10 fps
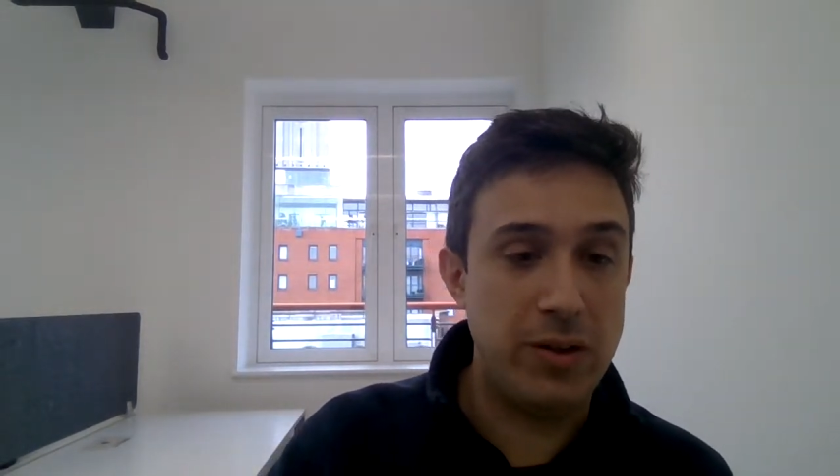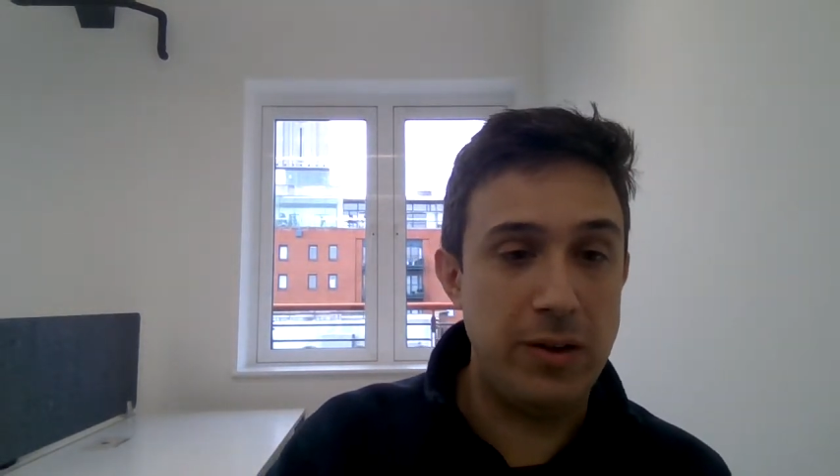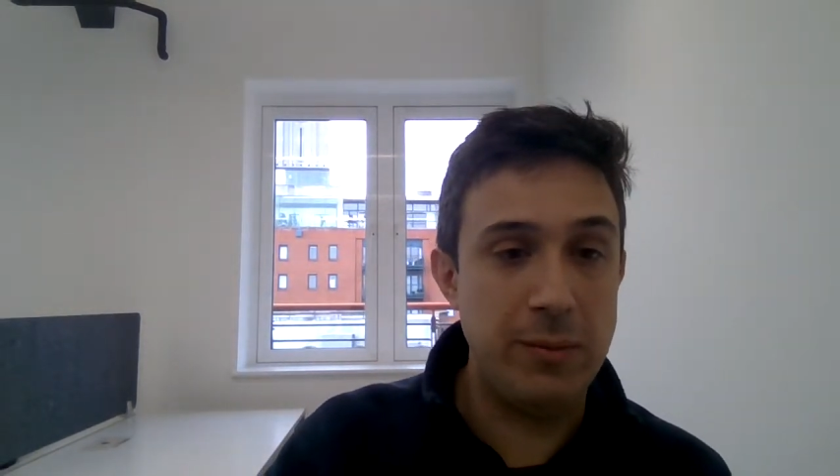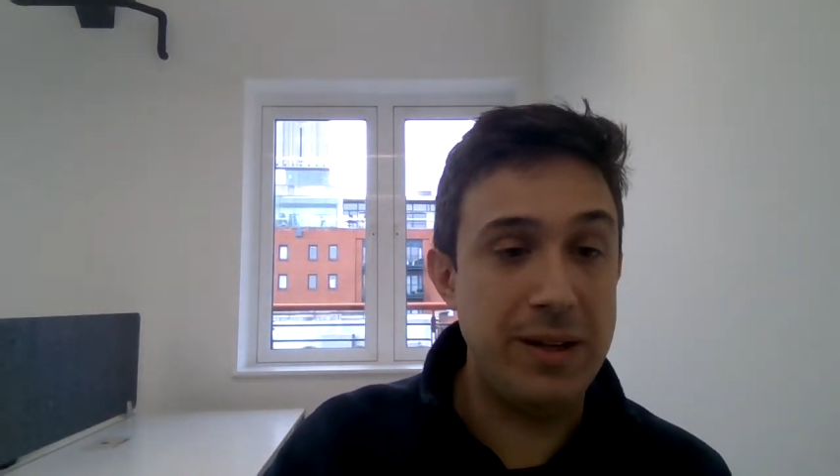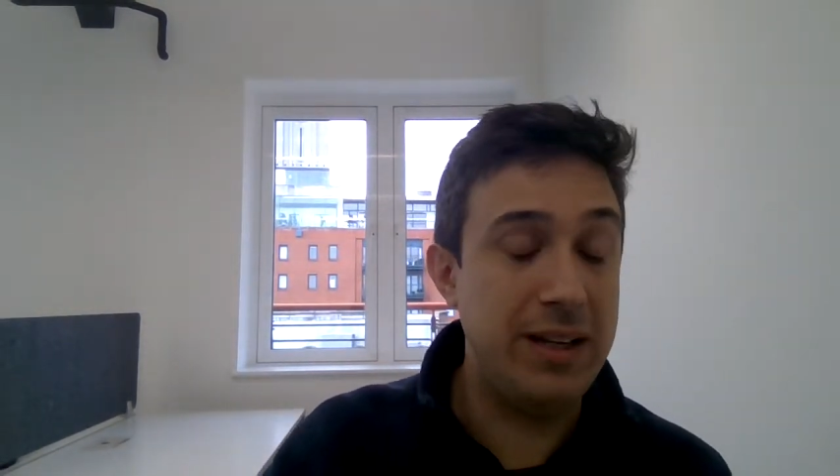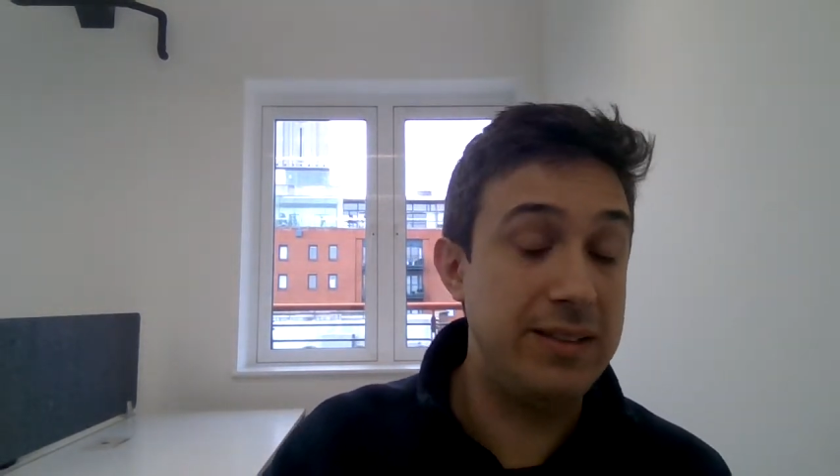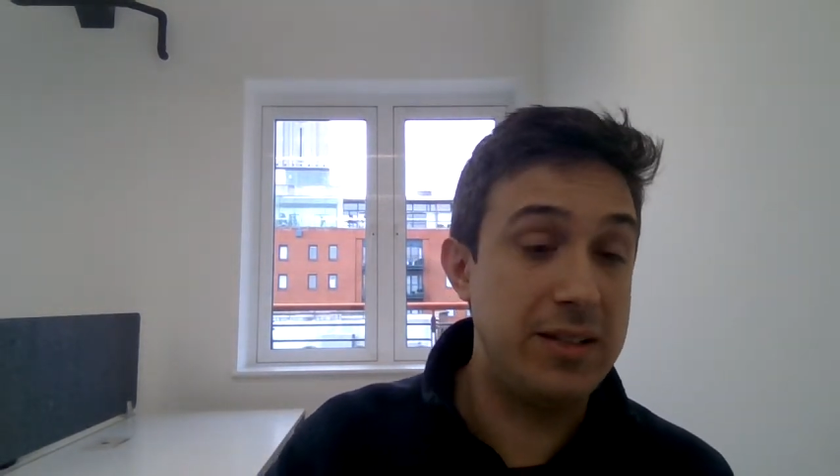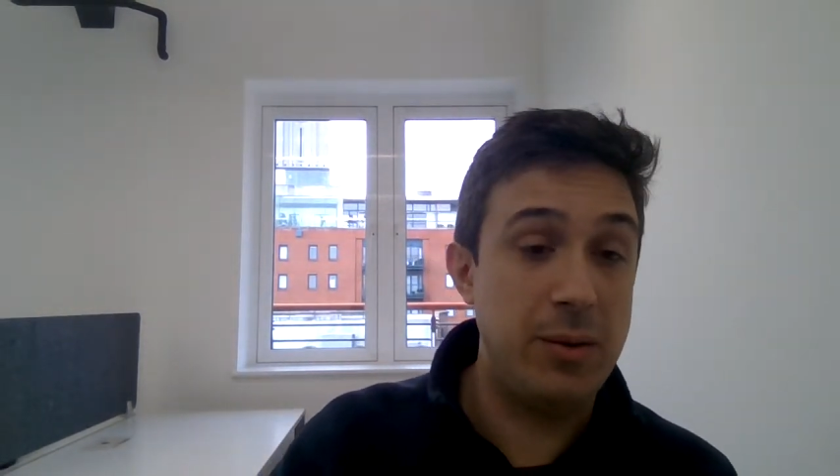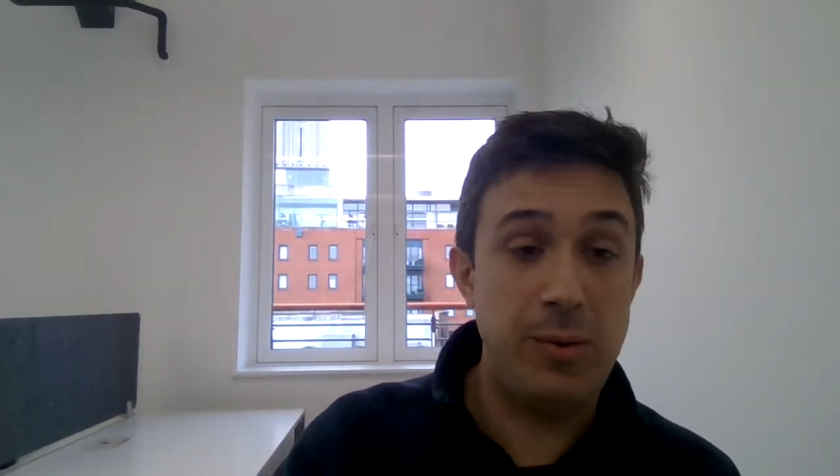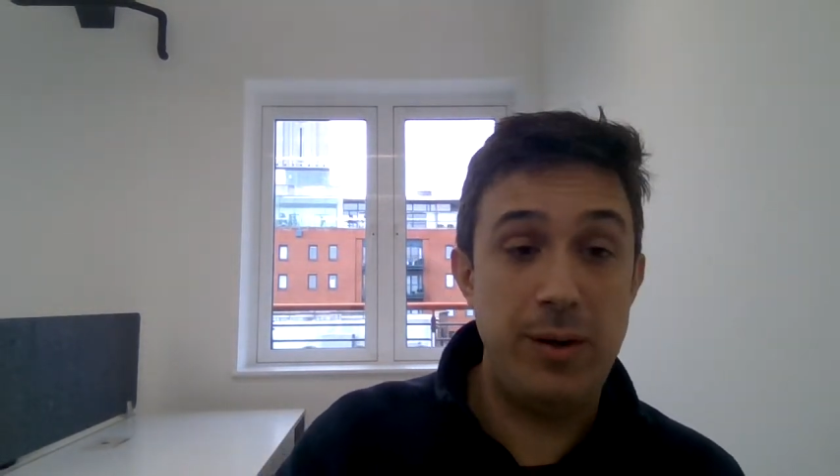on making that
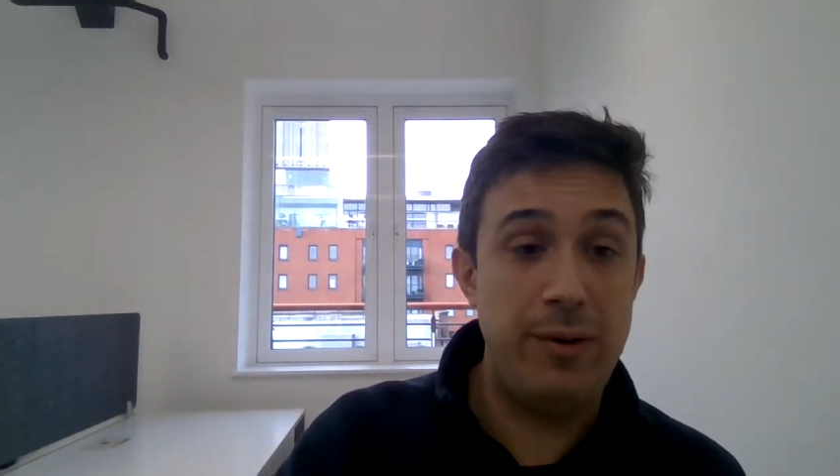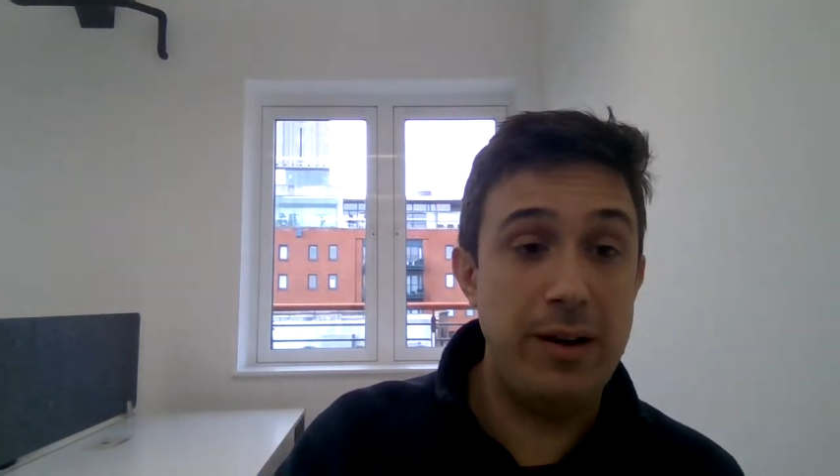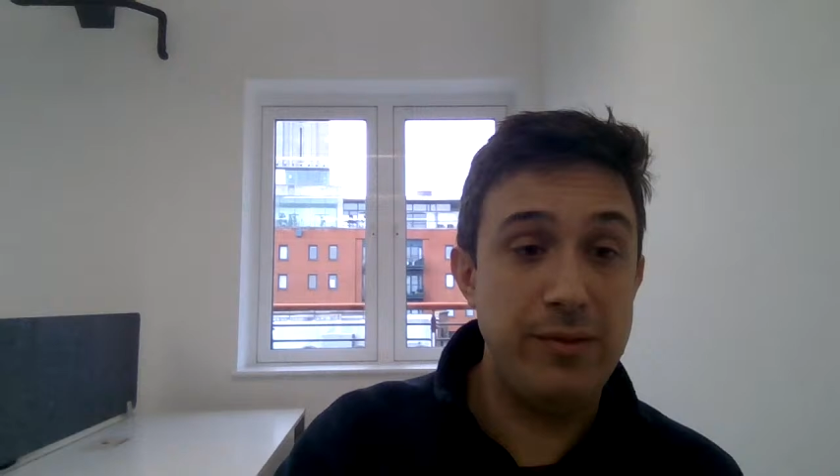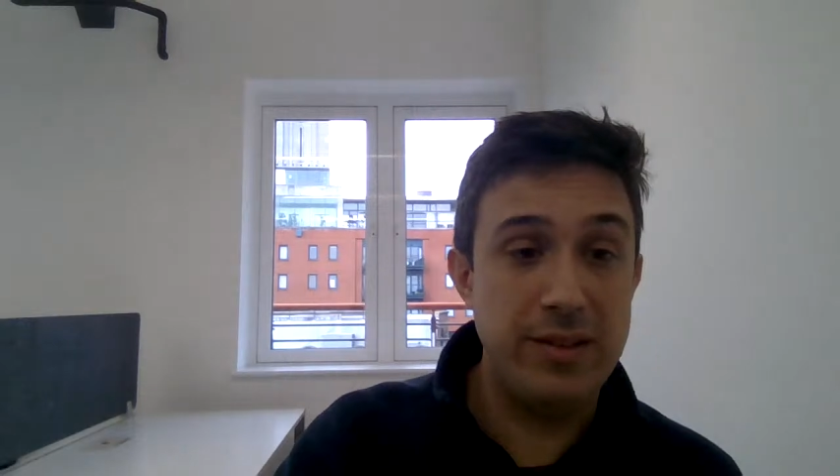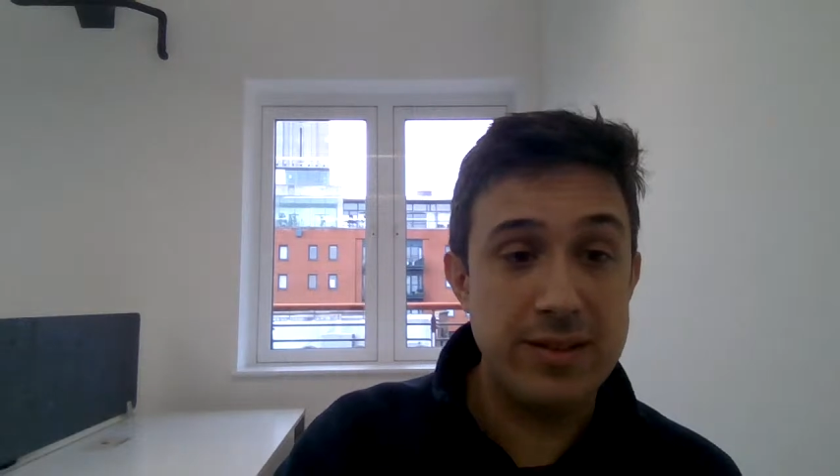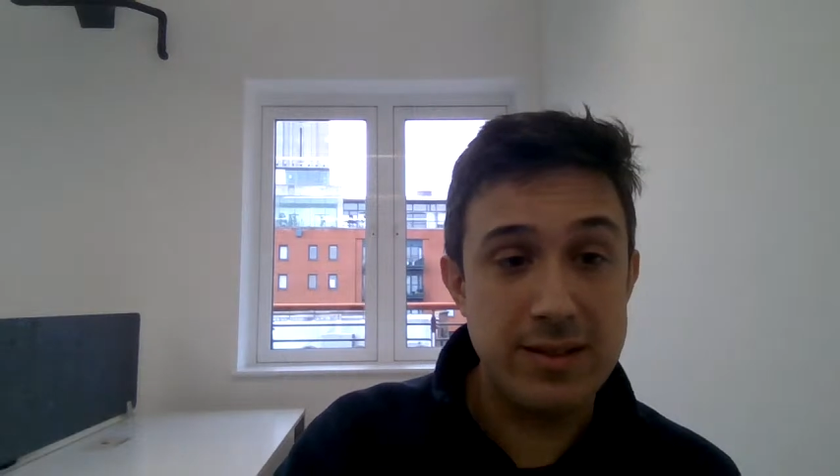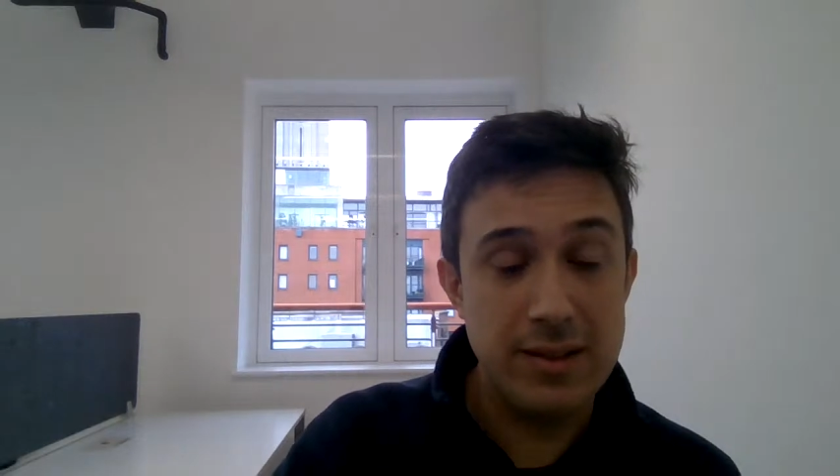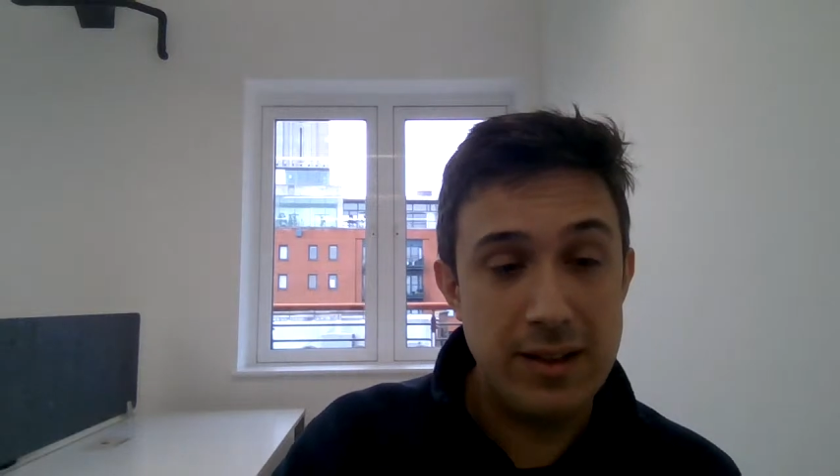number irrelevant,